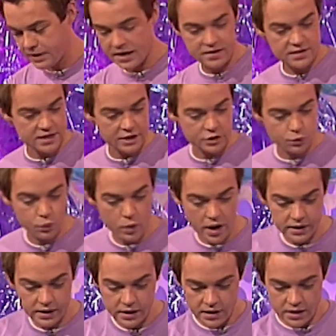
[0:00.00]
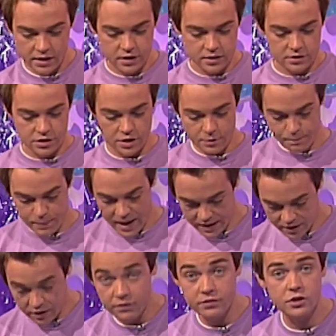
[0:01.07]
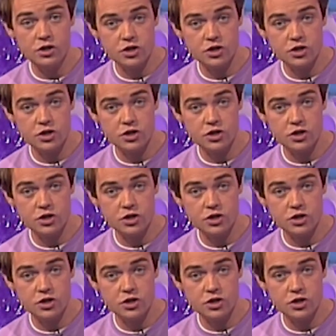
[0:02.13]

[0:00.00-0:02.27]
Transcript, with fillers: and attach one to the back of the